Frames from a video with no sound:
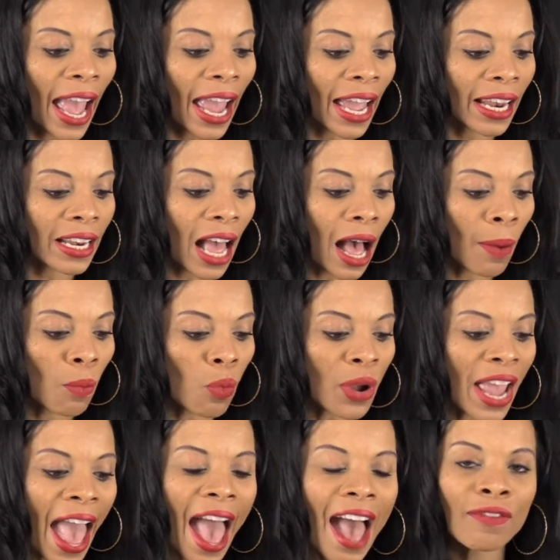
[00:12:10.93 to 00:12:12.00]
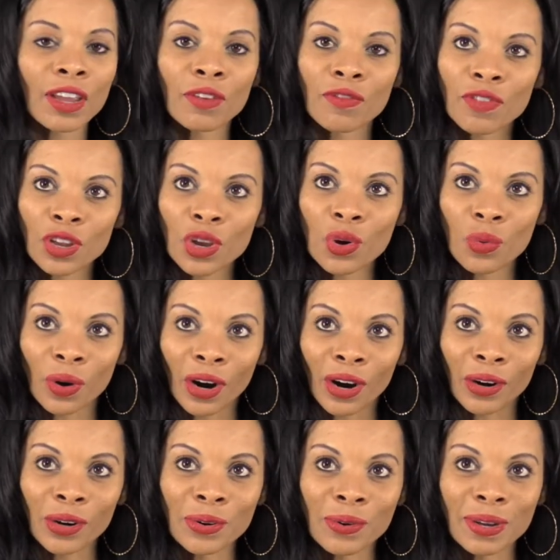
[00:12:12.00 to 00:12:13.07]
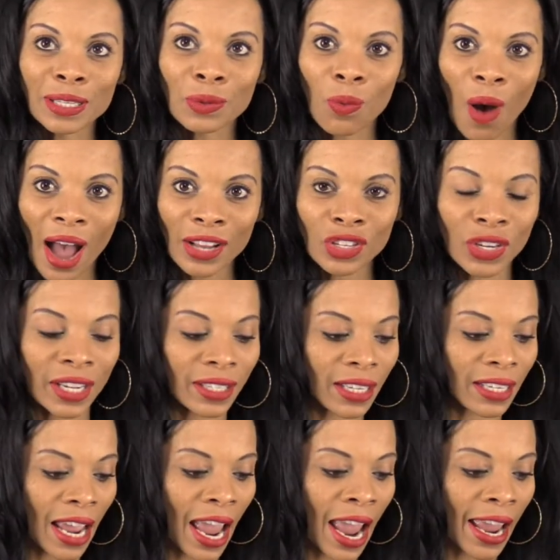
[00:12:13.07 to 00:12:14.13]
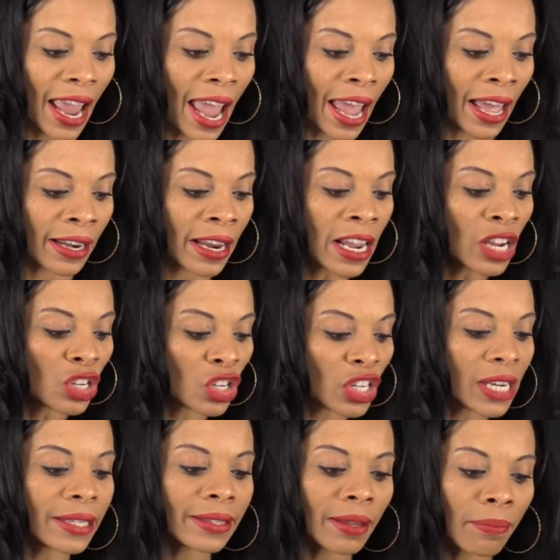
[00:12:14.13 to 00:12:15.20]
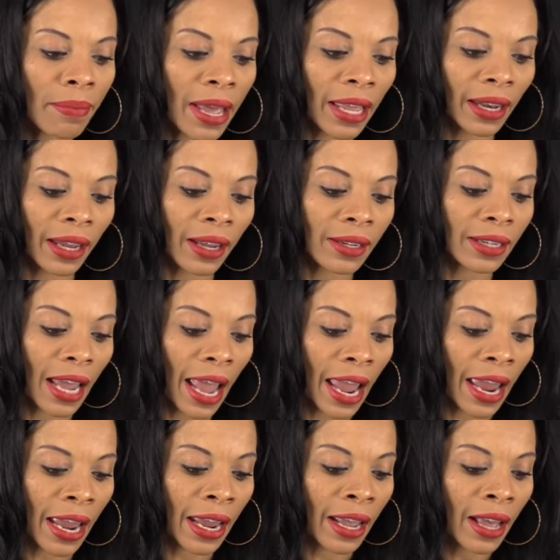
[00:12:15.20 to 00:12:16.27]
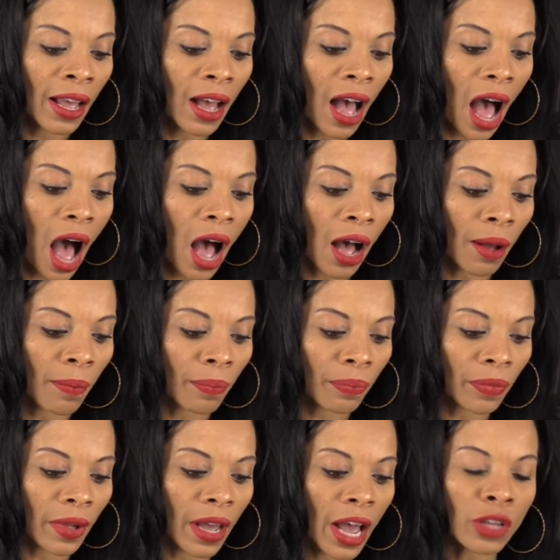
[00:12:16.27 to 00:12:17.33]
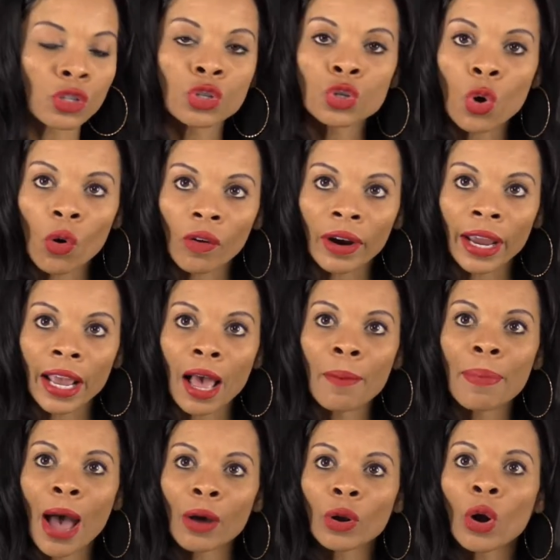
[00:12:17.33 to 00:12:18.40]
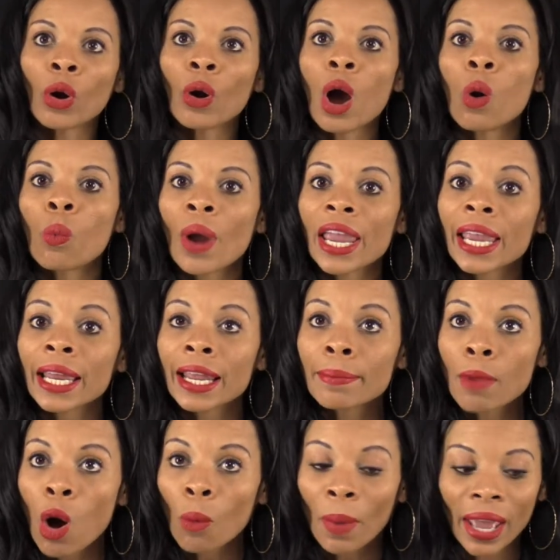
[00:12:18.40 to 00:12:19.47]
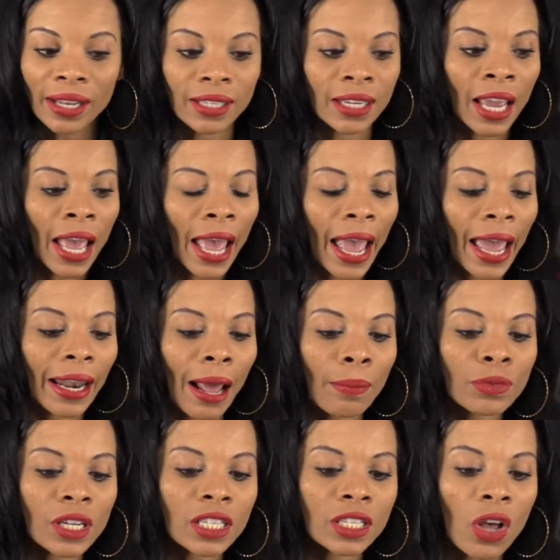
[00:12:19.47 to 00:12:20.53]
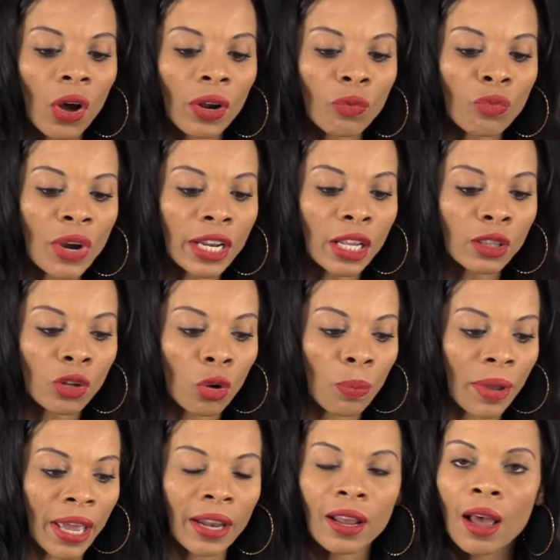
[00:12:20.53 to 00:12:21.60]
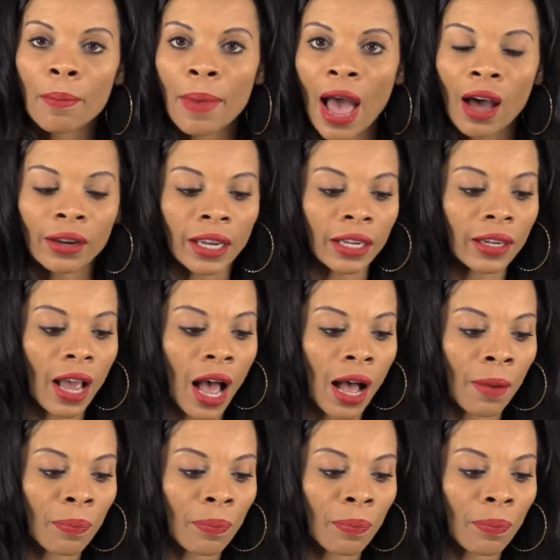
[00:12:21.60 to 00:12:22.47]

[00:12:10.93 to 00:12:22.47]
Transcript: And we have a viewer who is watching today, and she submitted a story about her awakening moment. And I'm just going to read a little bit about it.